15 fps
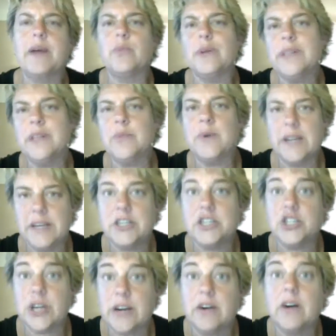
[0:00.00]
I really wanted to
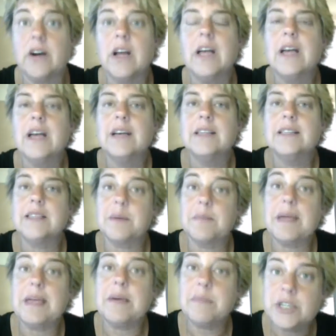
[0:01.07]
share
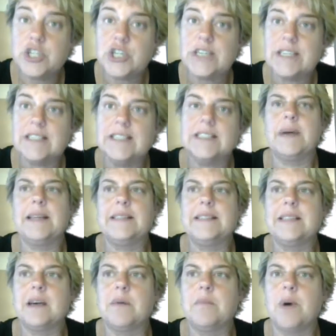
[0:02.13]
some images and
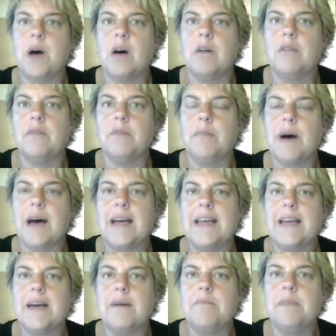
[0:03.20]
some of
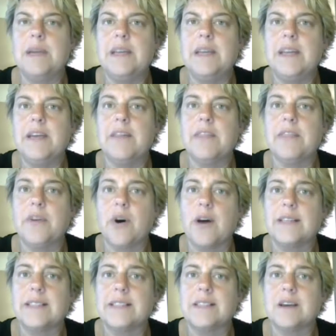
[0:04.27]
my immediate
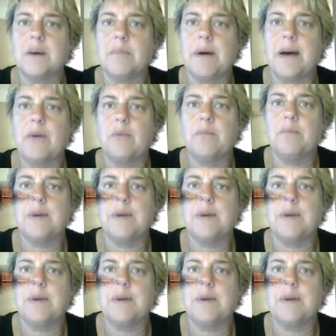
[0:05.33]
thoughts about